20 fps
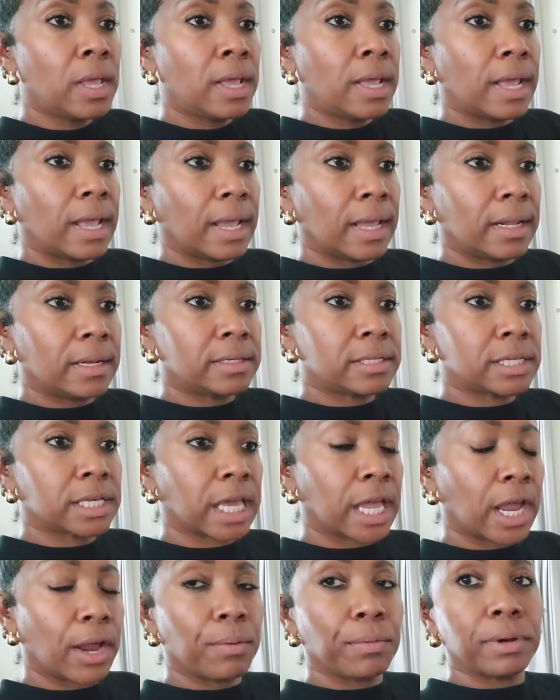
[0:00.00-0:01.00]
and to
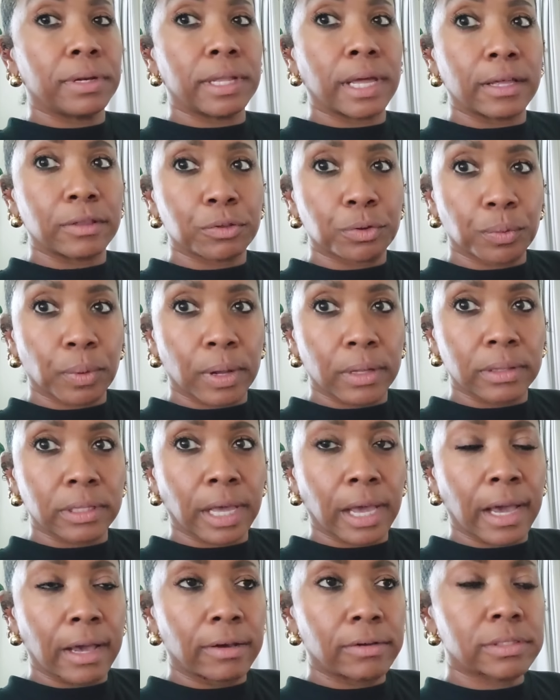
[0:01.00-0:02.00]
carry that throughout the
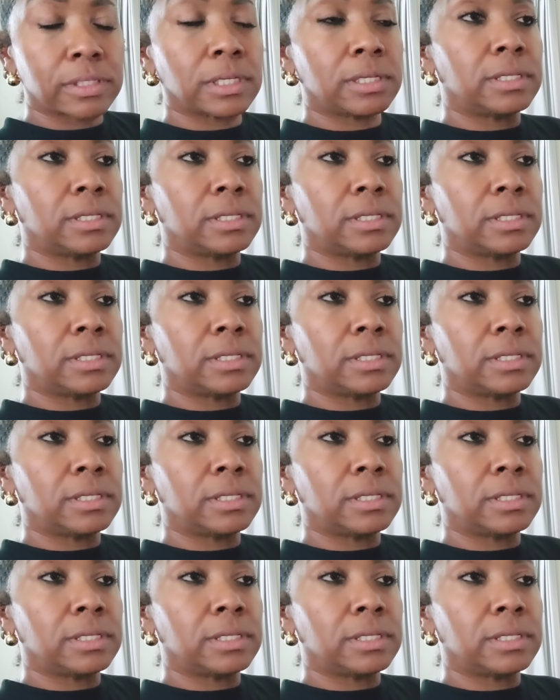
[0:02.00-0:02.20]
house.